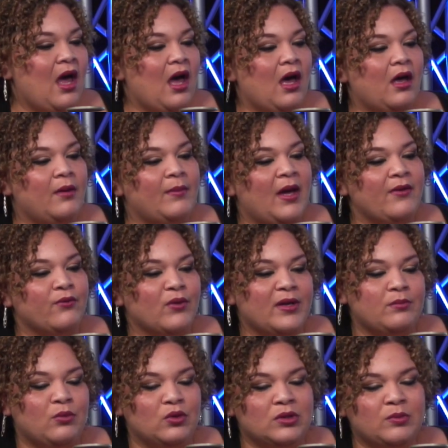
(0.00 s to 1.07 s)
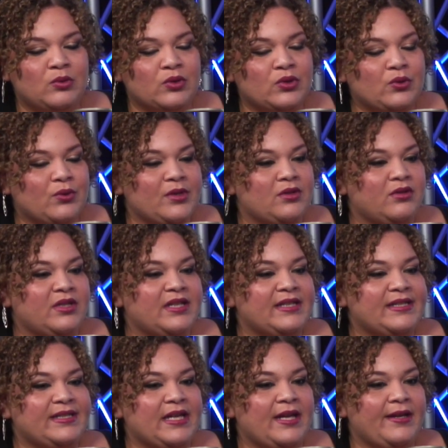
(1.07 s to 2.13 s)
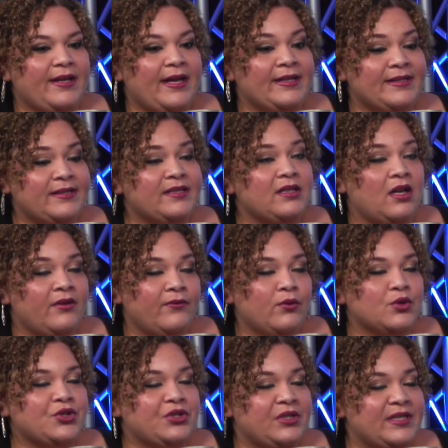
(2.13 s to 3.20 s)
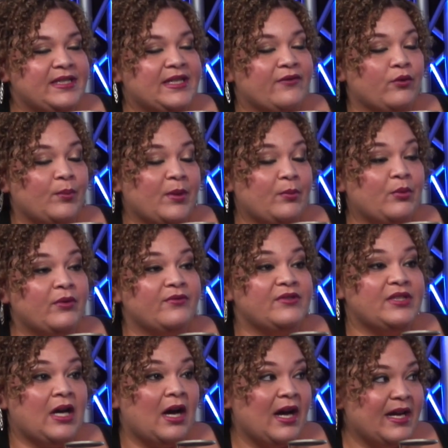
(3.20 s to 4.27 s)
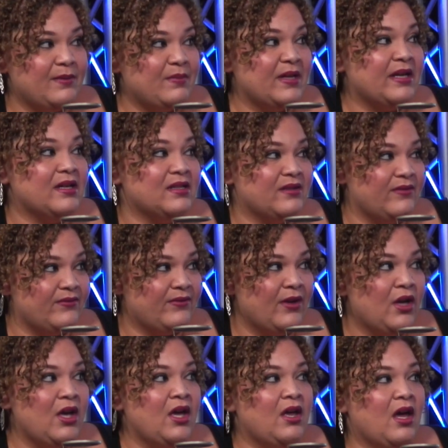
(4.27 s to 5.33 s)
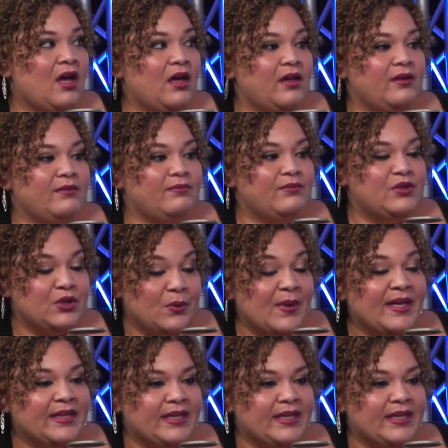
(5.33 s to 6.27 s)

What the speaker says: I've read multiple stories on this and unfortunately several people have died because of doing